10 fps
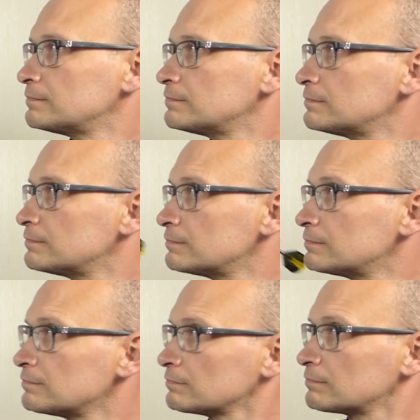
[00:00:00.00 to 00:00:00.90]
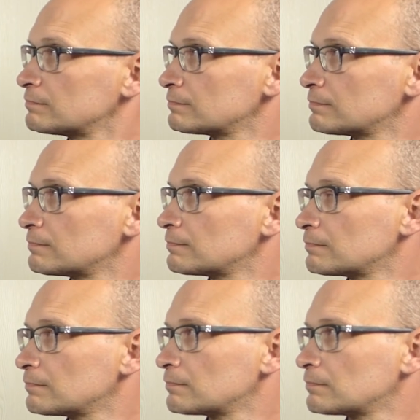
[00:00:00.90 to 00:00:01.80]

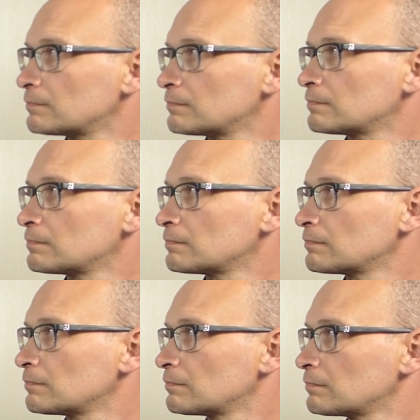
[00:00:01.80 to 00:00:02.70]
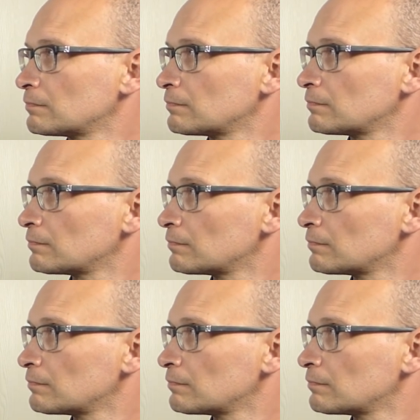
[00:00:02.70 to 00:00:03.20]
(silence)